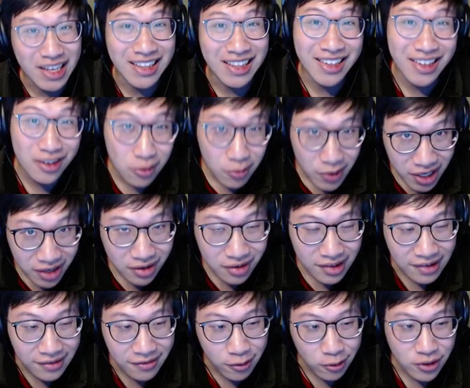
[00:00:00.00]
little weaker
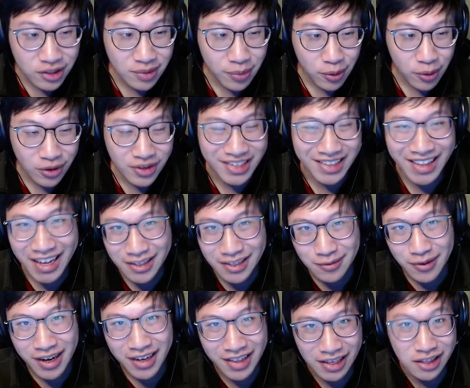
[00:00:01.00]
than four supports, and that's
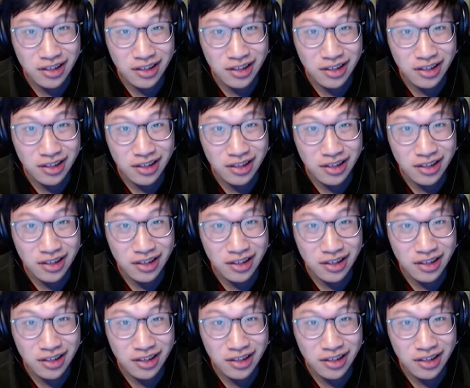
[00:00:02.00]
why, like,